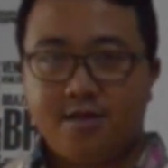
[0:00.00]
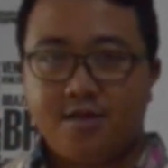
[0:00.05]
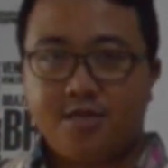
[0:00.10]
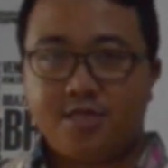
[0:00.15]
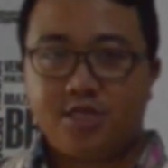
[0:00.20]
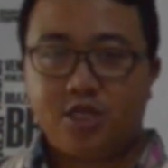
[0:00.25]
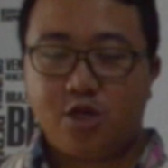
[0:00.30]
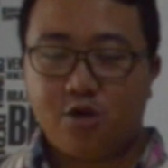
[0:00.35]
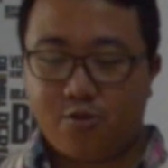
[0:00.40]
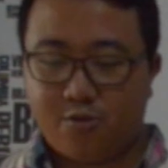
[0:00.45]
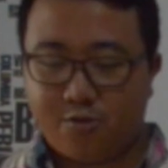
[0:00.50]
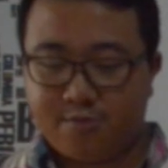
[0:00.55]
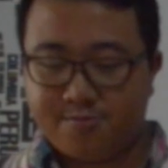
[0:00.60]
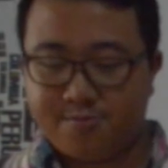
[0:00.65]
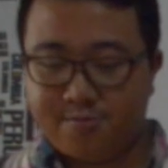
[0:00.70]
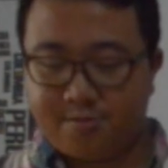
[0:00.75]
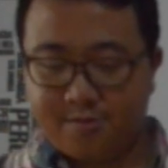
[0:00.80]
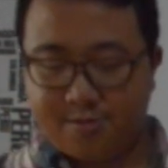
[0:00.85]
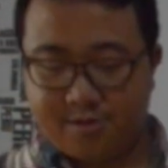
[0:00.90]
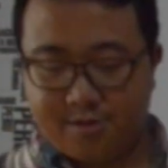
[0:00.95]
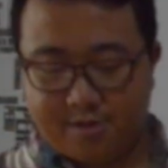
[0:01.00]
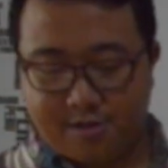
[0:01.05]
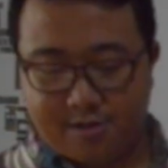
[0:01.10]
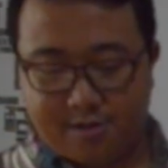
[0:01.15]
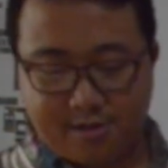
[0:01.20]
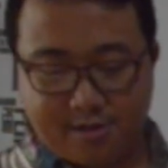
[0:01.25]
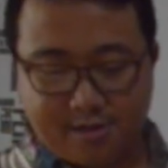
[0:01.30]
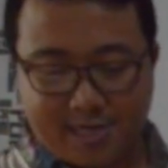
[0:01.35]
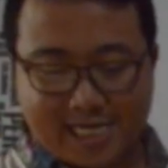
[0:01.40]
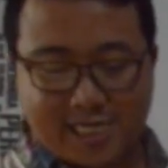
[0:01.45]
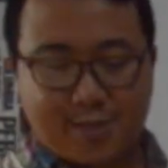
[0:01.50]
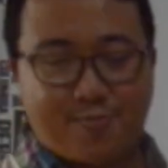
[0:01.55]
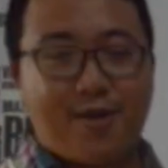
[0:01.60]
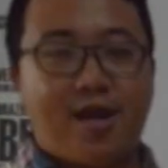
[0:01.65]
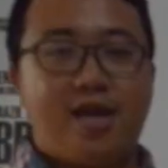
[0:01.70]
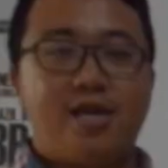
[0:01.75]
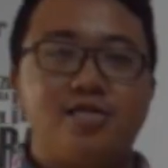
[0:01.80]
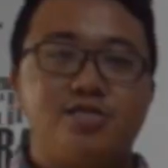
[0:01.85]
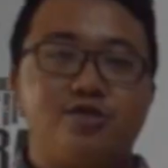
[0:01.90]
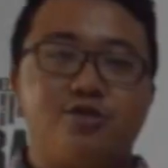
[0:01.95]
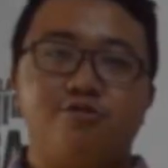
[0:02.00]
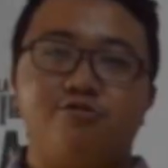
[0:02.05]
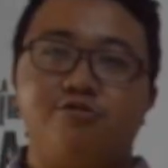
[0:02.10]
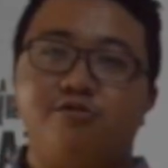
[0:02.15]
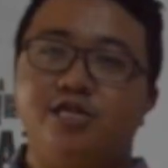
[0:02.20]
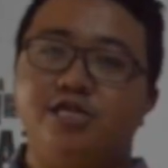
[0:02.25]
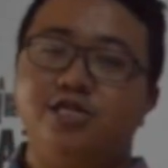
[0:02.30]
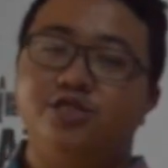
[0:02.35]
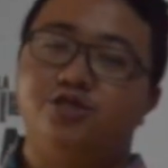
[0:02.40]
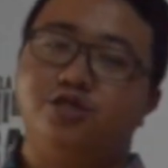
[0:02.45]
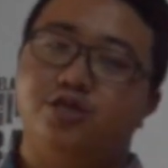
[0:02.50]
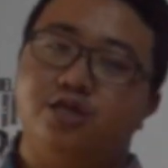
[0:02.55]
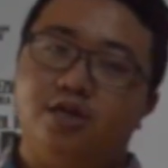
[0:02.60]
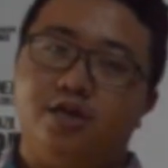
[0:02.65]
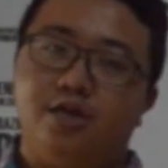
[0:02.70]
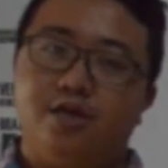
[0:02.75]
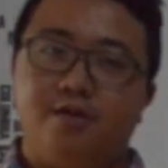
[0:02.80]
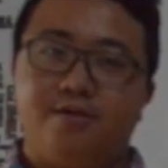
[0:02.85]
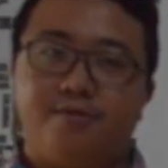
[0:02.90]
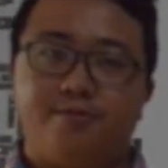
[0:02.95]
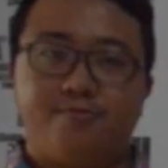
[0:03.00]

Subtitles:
So, expanding to Indonesia,